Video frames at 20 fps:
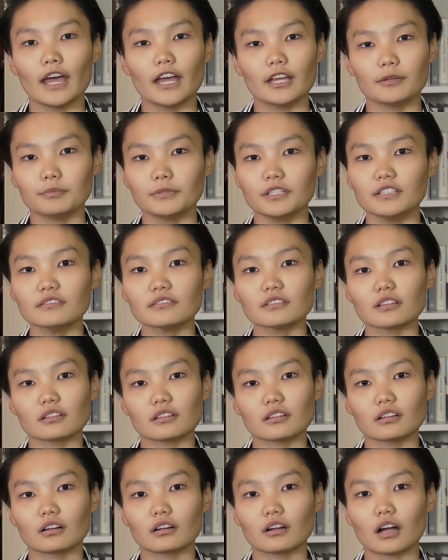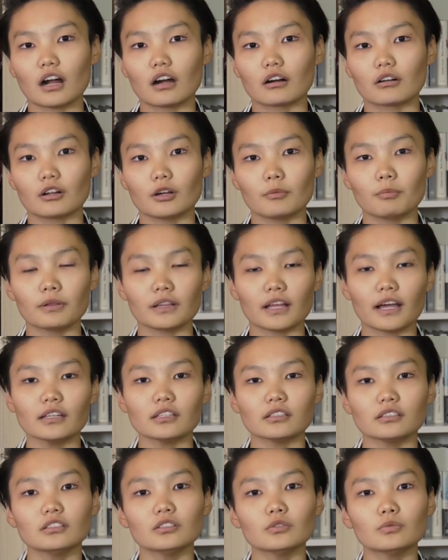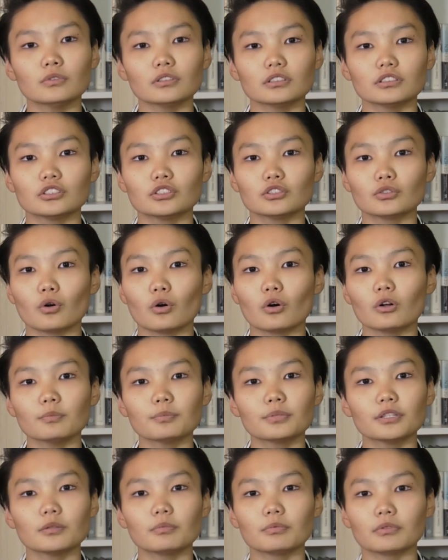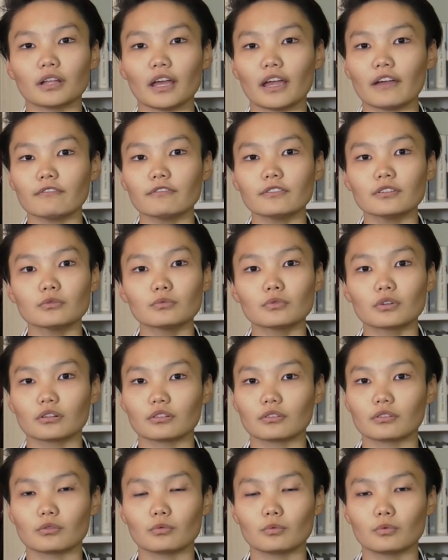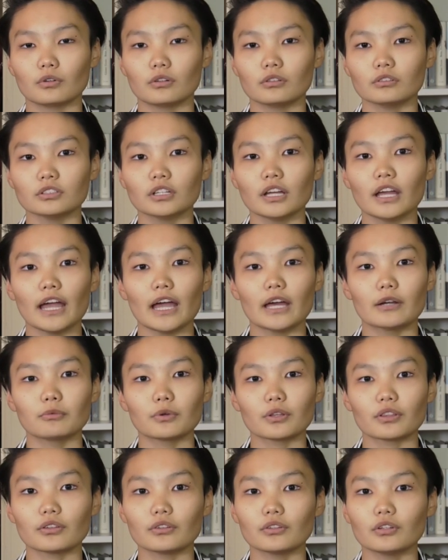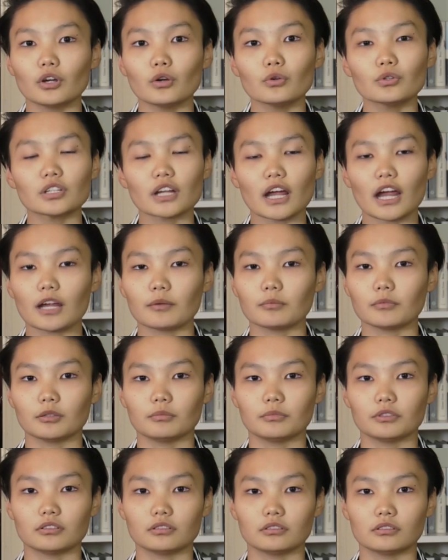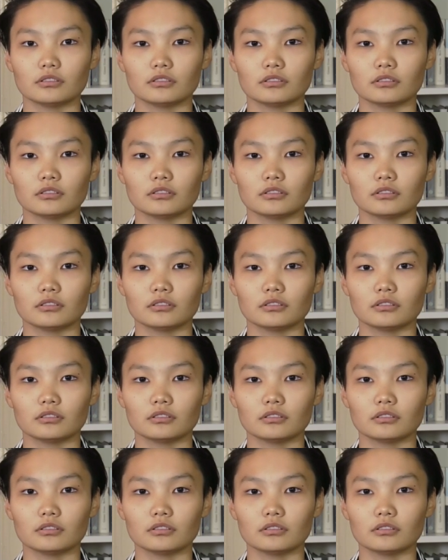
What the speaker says: It means that they are applied equally to all people everywhere in the world and with no time limit.